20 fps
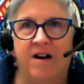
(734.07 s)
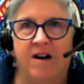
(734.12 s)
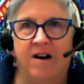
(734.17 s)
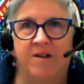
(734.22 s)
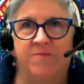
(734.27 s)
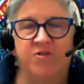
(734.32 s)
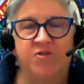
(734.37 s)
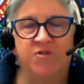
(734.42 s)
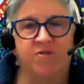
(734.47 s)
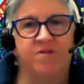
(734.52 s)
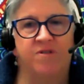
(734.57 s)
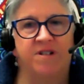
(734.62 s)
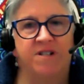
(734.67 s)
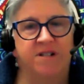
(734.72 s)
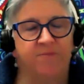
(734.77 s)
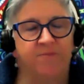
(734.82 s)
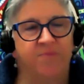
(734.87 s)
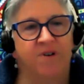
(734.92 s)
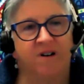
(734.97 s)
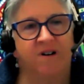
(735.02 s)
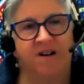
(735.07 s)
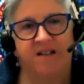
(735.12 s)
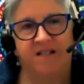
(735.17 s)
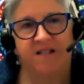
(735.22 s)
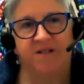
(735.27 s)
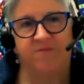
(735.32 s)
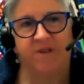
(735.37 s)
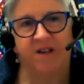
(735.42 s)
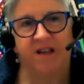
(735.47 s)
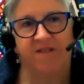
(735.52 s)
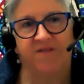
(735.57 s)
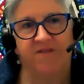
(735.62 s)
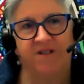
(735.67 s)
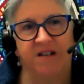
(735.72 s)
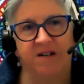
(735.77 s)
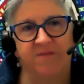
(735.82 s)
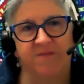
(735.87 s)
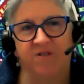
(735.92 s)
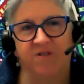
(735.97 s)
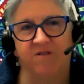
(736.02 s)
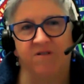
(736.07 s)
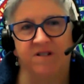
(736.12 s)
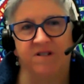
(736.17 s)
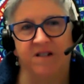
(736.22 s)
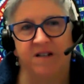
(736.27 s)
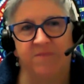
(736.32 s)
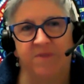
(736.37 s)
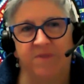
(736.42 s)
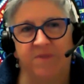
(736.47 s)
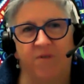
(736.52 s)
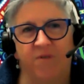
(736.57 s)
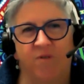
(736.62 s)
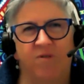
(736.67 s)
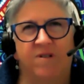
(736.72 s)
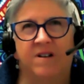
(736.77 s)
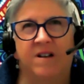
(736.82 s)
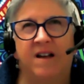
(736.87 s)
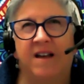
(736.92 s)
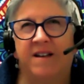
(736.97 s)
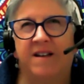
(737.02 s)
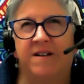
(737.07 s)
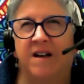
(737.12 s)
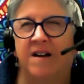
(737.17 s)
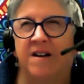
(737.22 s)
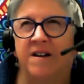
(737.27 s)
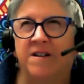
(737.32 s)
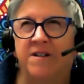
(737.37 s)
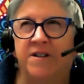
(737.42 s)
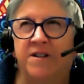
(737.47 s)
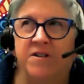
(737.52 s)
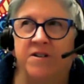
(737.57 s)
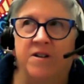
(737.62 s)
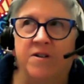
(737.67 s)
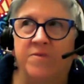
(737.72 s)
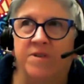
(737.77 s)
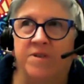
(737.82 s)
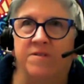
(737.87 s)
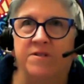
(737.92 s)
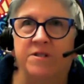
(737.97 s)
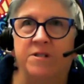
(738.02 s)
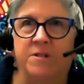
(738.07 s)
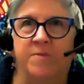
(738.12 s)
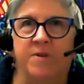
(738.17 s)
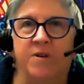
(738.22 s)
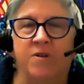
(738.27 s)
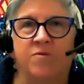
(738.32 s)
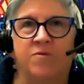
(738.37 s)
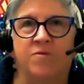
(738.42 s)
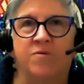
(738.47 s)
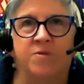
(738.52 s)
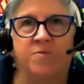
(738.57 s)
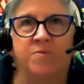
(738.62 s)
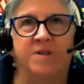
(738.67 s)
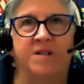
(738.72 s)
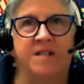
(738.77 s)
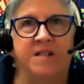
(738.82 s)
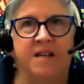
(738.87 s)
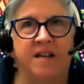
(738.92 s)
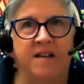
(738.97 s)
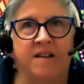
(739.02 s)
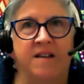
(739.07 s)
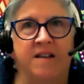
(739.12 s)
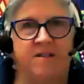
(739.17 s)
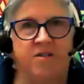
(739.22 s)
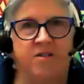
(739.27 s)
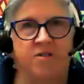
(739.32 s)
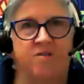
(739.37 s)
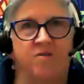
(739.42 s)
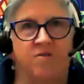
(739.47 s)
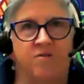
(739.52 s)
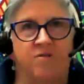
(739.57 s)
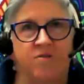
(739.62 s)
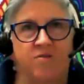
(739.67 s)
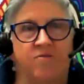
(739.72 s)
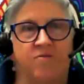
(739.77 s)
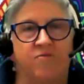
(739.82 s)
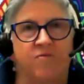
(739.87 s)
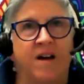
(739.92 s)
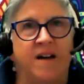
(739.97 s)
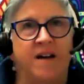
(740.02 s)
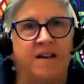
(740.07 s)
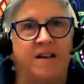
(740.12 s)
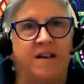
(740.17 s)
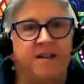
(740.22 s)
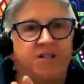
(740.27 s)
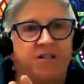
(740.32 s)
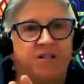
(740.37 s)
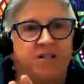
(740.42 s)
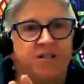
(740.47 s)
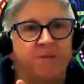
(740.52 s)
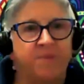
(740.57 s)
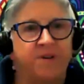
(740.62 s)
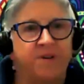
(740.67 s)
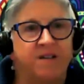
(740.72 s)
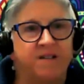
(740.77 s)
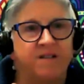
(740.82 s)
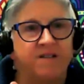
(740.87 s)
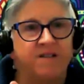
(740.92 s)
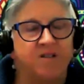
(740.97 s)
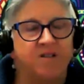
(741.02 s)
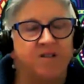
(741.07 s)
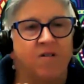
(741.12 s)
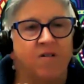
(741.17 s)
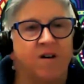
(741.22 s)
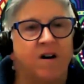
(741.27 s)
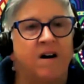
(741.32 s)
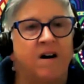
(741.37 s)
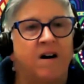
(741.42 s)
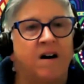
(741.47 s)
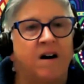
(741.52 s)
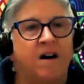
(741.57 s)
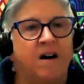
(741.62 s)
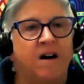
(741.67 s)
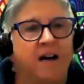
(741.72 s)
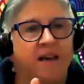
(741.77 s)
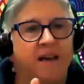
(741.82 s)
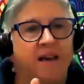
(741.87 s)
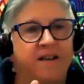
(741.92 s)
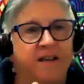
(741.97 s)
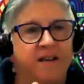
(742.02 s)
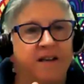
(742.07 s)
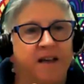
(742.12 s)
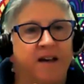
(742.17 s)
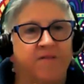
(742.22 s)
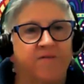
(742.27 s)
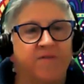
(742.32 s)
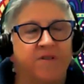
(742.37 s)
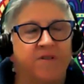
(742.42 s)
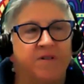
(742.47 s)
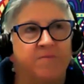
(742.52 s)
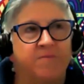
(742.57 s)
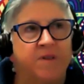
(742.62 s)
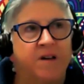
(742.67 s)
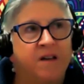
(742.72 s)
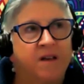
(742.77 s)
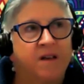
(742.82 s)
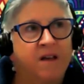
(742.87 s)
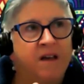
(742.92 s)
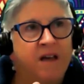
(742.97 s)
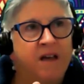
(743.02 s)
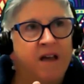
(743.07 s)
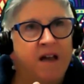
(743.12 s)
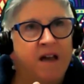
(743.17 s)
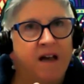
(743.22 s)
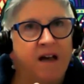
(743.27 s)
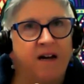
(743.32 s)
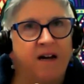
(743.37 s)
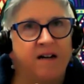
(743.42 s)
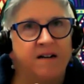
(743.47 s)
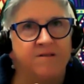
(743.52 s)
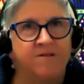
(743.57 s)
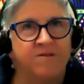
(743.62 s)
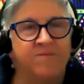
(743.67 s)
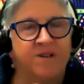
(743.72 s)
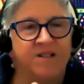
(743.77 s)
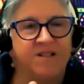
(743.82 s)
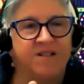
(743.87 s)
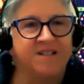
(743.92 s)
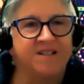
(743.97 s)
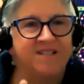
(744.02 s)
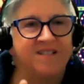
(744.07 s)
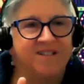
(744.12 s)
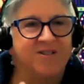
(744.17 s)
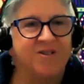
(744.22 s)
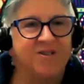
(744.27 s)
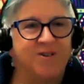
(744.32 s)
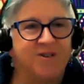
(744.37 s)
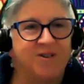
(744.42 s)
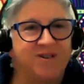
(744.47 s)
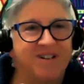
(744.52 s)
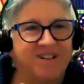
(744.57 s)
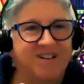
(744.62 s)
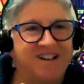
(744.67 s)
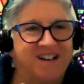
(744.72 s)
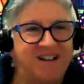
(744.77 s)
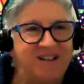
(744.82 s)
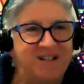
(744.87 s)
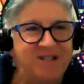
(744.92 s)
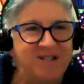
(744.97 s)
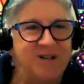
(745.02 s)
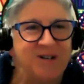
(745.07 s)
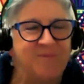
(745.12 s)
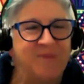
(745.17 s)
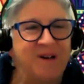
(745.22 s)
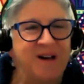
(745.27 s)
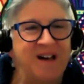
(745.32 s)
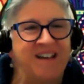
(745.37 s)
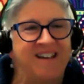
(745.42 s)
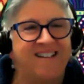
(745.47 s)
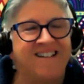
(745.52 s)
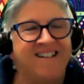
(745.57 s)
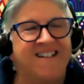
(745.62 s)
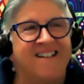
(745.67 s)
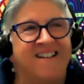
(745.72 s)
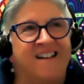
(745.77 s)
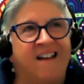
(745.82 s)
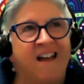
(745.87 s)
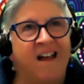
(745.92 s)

I'm truly surprised that we haven't come across that before. And I don't know whether it's because we tend to raise GPs so high and have them almost in this godlike domain,